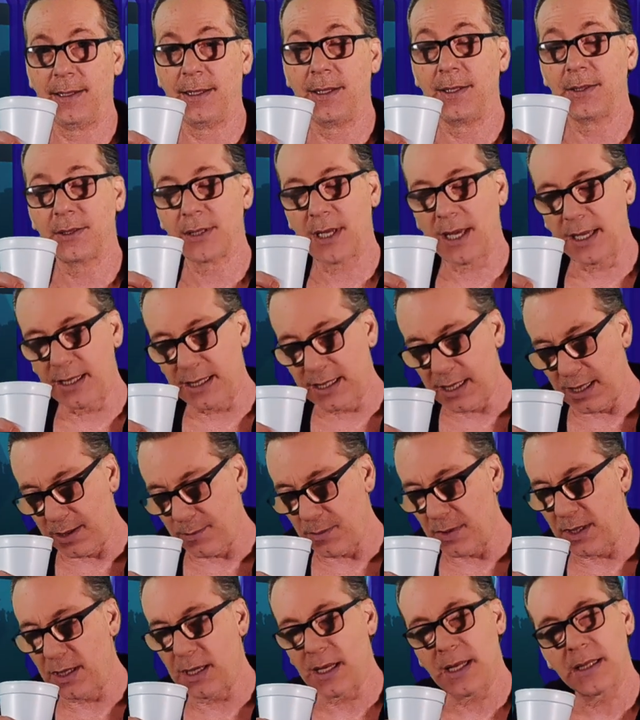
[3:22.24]
So I
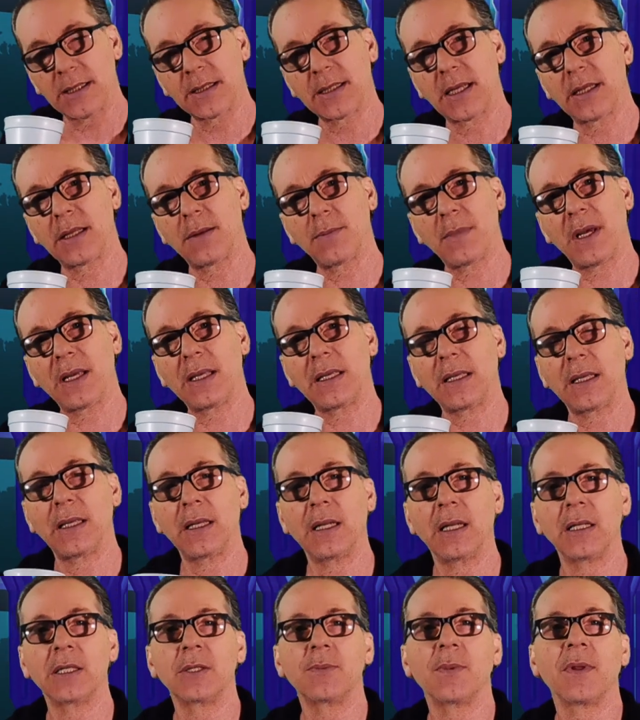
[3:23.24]
came in and I said to my
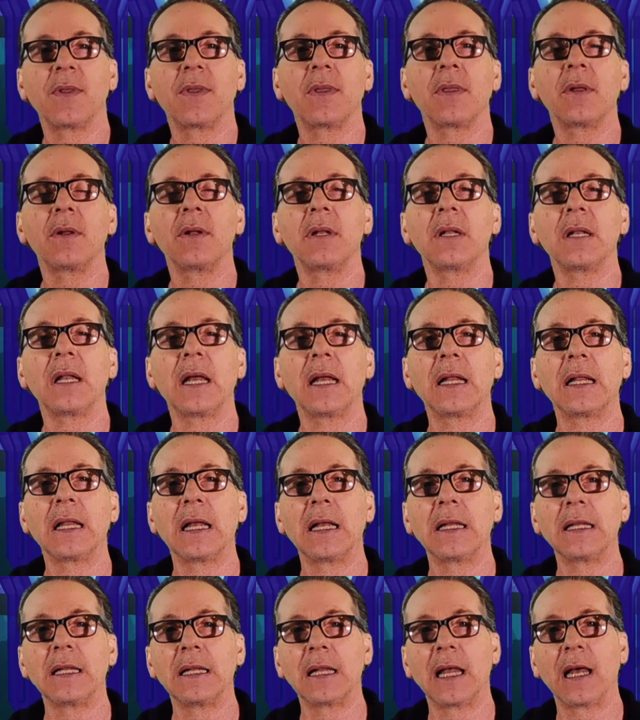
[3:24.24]
kid, I spent
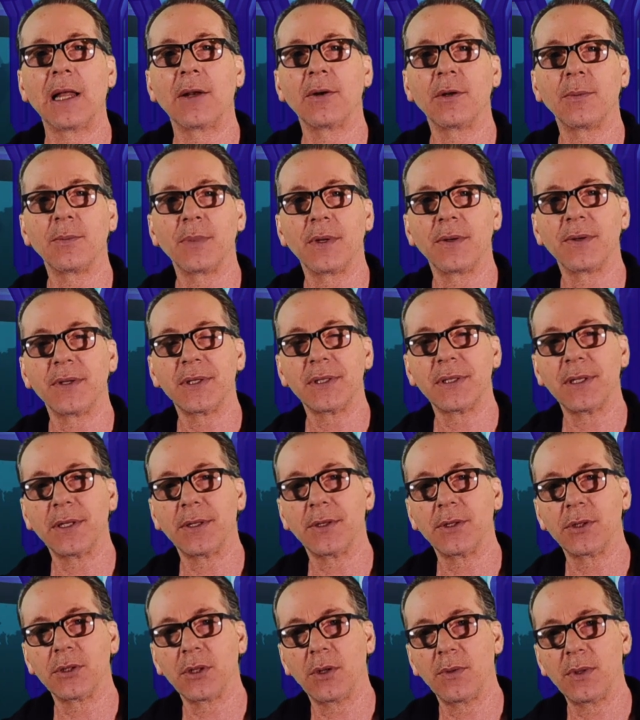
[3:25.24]
$39.99 on a pair of
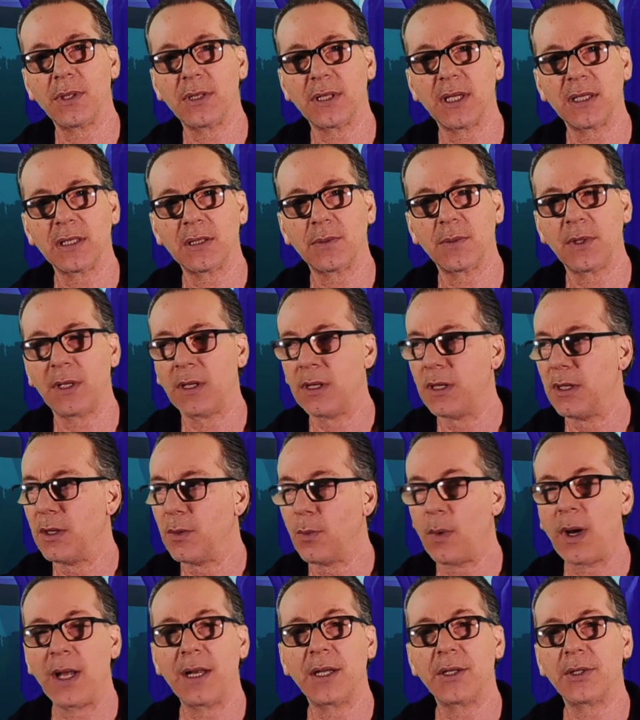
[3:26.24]
sneakers. You know what he says to me?
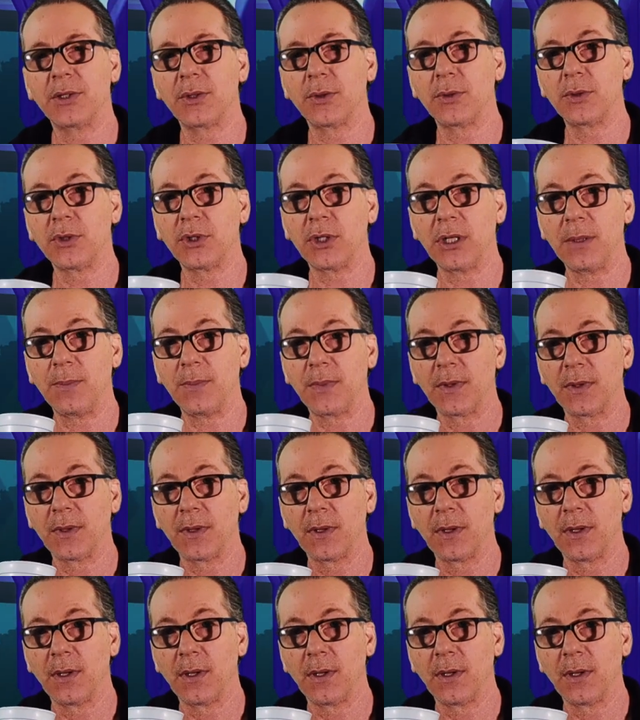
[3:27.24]
Why are they so cheap?